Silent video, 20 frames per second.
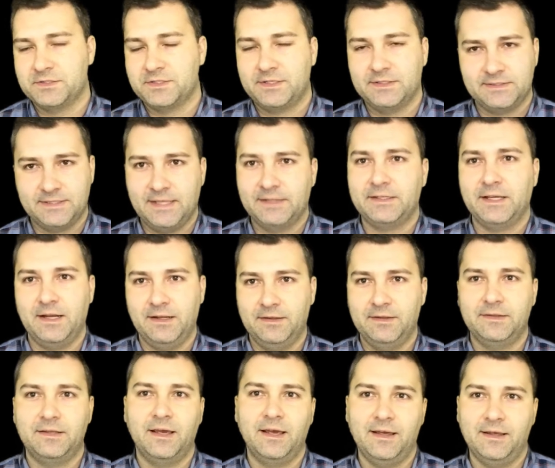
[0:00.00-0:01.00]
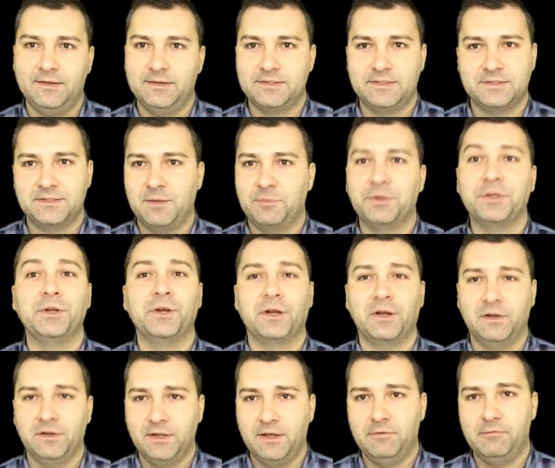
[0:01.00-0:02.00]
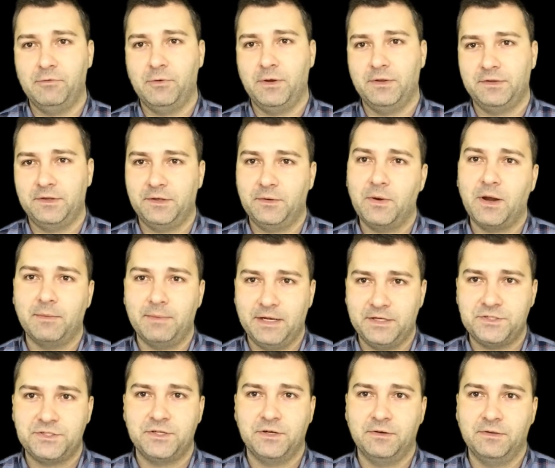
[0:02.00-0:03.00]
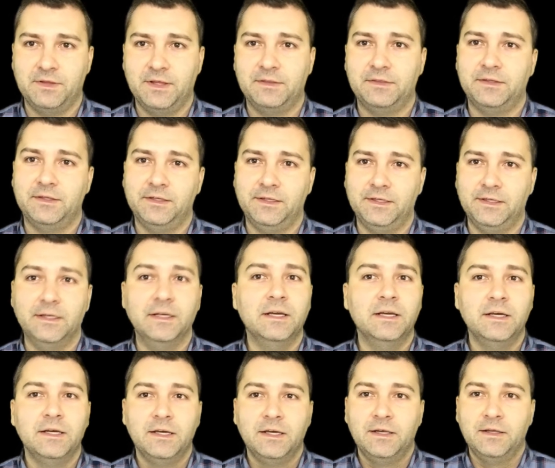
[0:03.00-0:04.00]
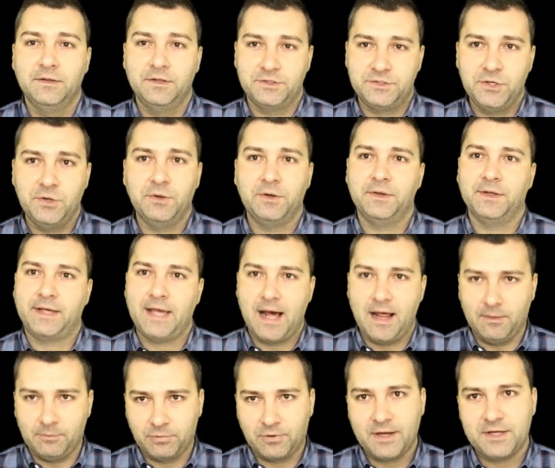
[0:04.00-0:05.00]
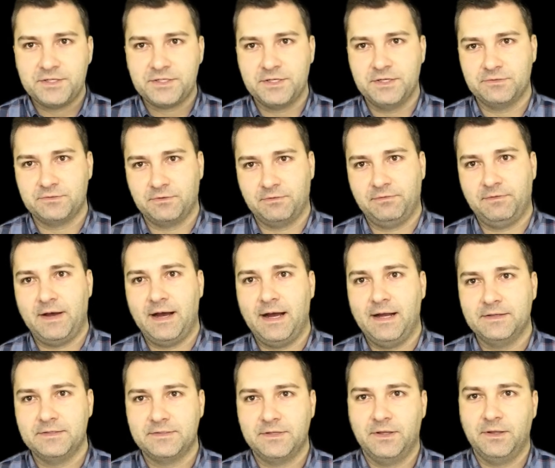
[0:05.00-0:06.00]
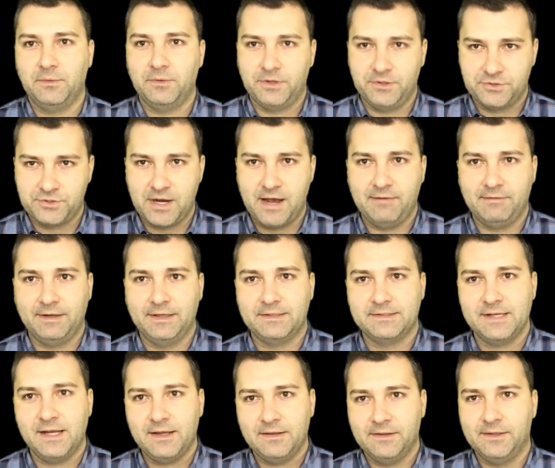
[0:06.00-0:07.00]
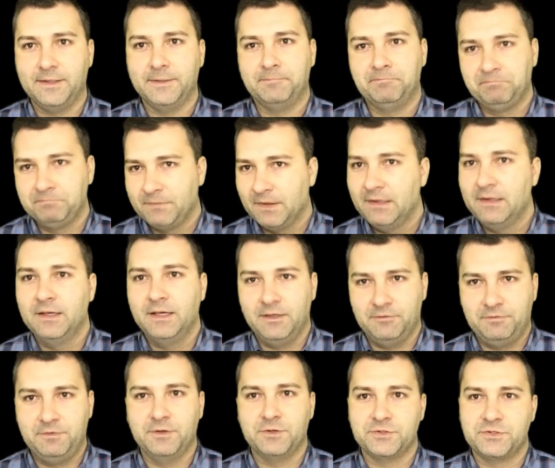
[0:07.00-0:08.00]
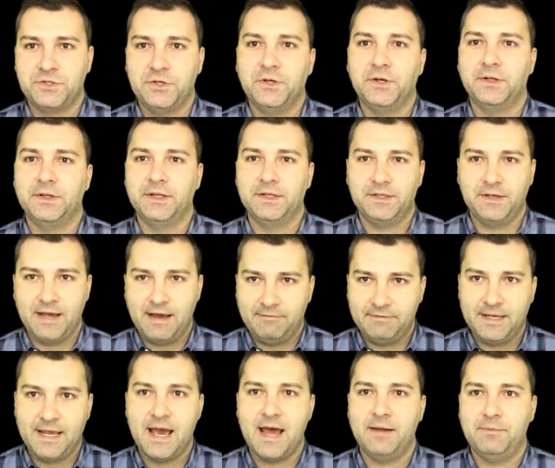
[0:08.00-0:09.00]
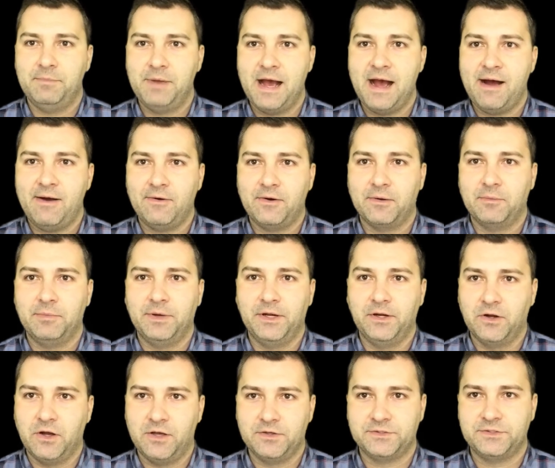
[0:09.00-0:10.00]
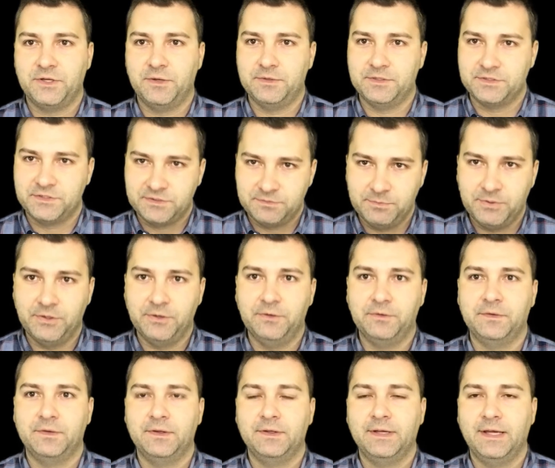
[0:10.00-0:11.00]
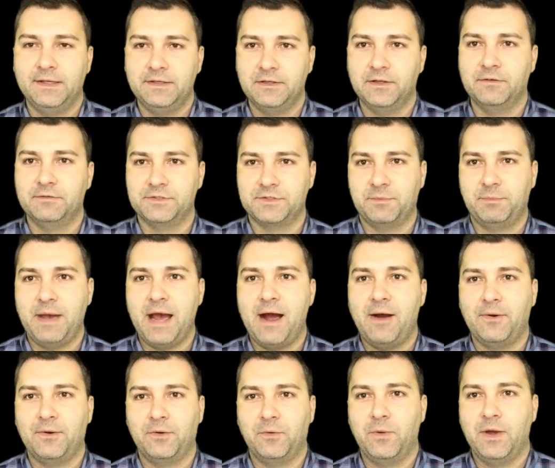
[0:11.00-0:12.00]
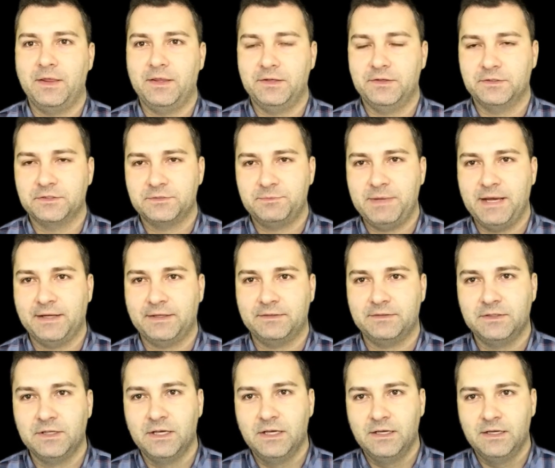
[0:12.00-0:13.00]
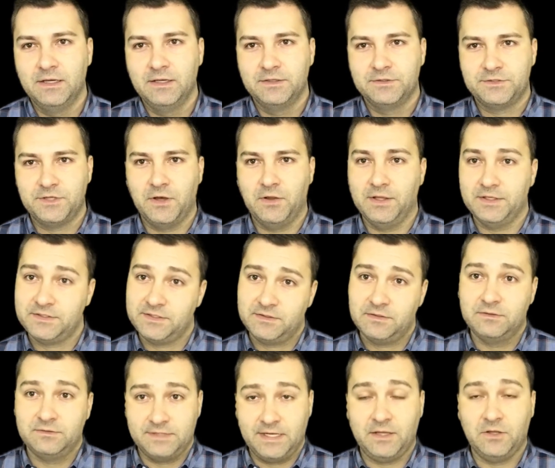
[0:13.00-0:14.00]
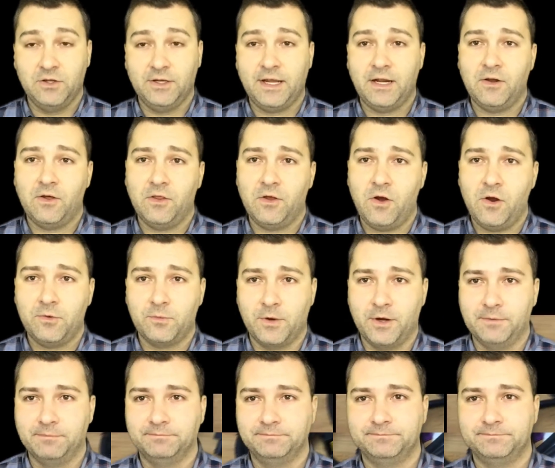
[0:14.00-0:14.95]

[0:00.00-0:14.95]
because at the end of the day, this is something you're going to live with, and you want to make sure that the tune and the calibration is refined so that when you're driving it daily, it feels good, that you have the added power, but it also is smooth and delivers the power in a way that you expect. So let's take a look at all the hardware.